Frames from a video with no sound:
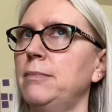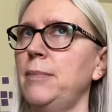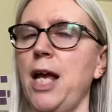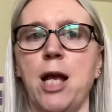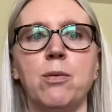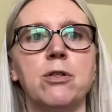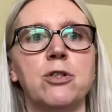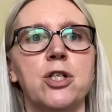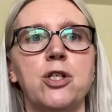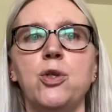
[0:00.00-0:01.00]
able
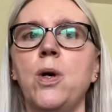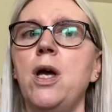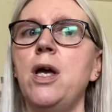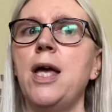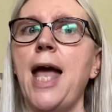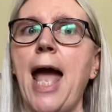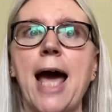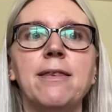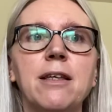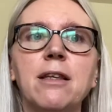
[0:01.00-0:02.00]
to
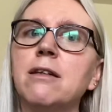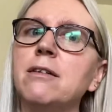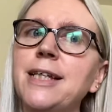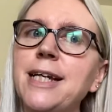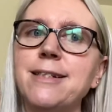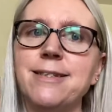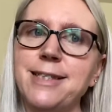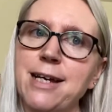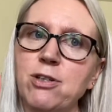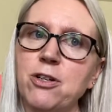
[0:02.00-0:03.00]
add the little link
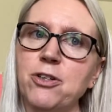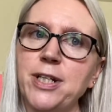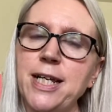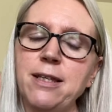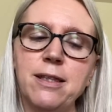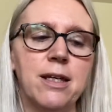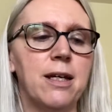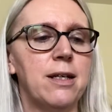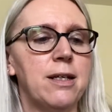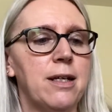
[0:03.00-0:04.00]
down underneath.
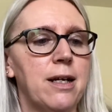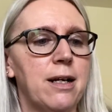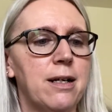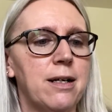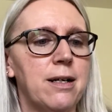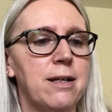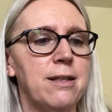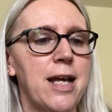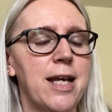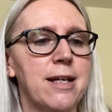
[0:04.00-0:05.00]

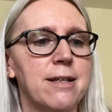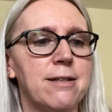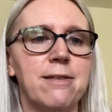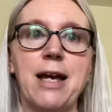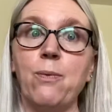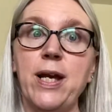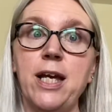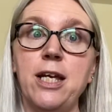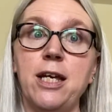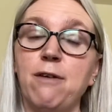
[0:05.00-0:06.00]
And that
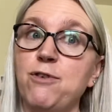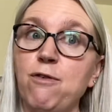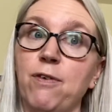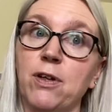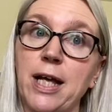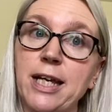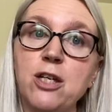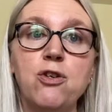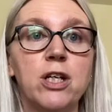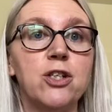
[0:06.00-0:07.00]
way, if you feel like it,
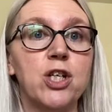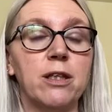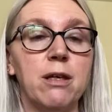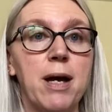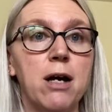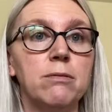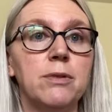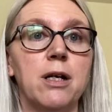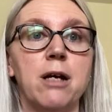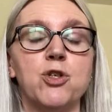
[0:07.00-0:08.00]
you can check them out.
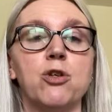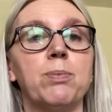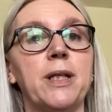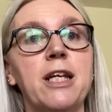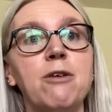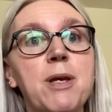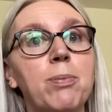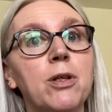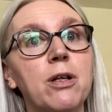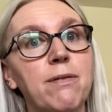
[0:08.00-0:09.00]
I'm sure plenty of
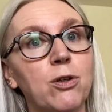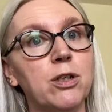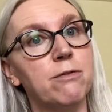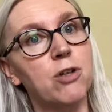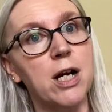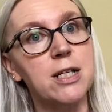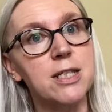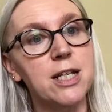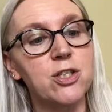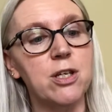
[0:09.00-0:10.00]
people have heard of
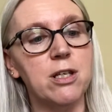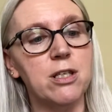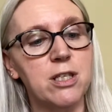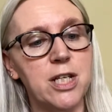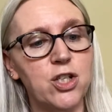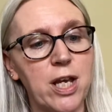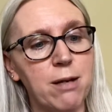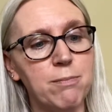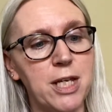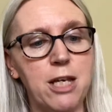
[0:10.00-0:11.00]
Xstitch
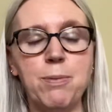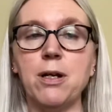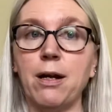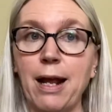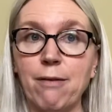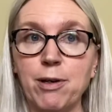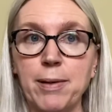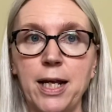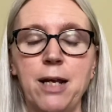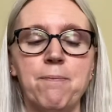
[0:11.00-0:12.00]
MD, but not
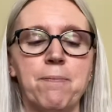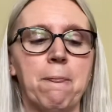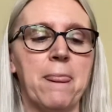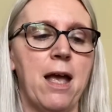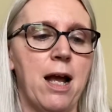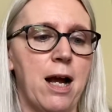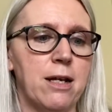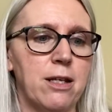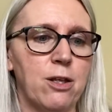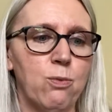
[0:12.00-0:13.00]
everybody.
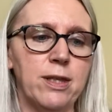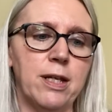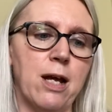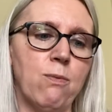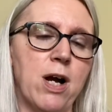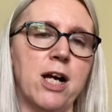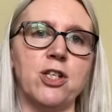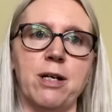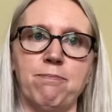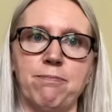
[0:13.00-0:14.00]
Another one that I watch,
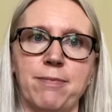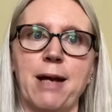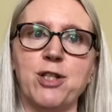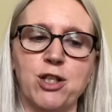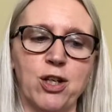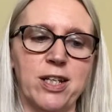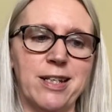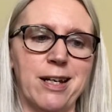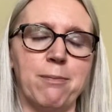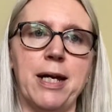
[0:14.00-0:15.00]
I'm just looking
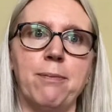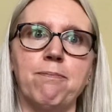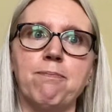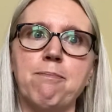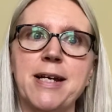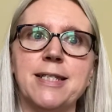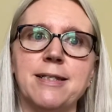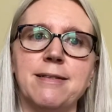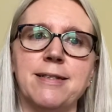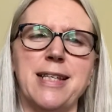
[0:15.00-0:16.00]
down at my
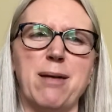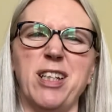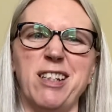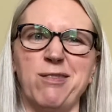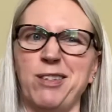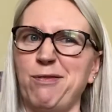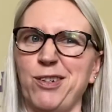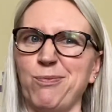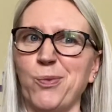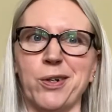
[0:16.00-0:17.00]
tablet, if
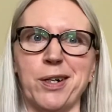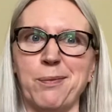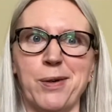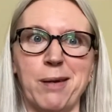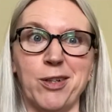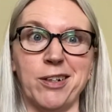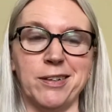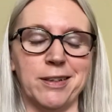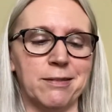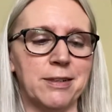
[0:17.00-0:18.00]
you're wondering why I'm looking
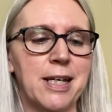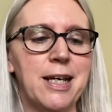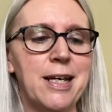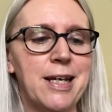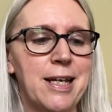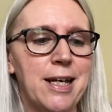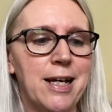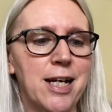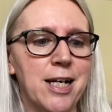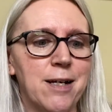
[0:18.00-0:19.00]
down.
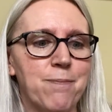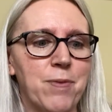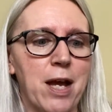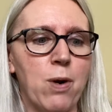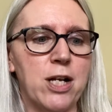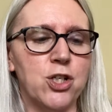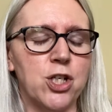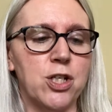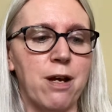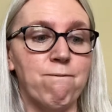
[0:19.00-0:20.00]
I
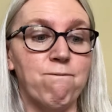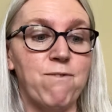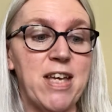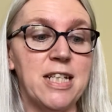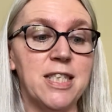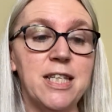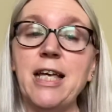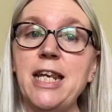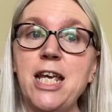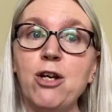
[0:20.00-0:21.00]
watch Fancy
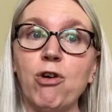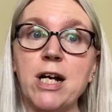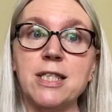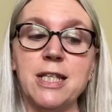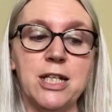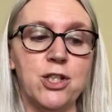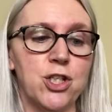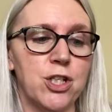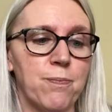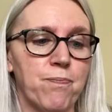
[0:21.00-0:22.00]
Lady
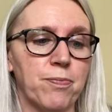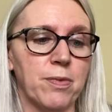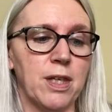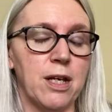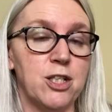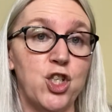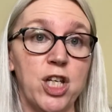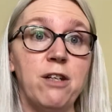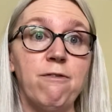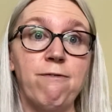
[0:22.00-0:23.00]
Xstitch,
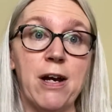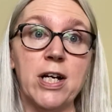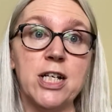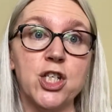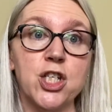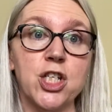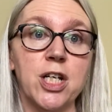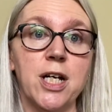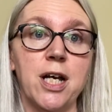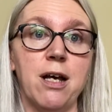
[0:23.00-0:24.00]
Jean Farish.
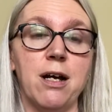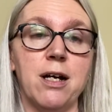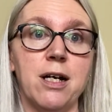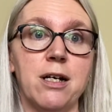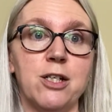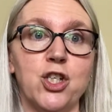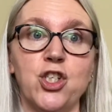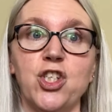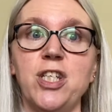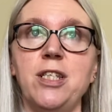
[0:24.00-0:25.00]

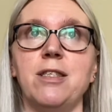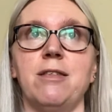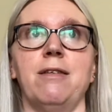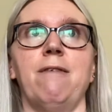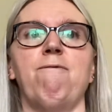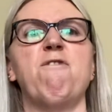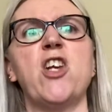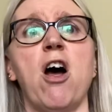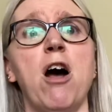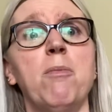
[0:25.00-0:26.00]
She's
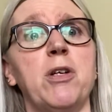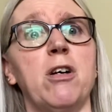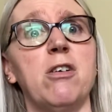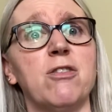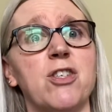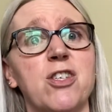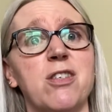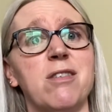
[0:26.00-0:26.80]
phenomenal. She's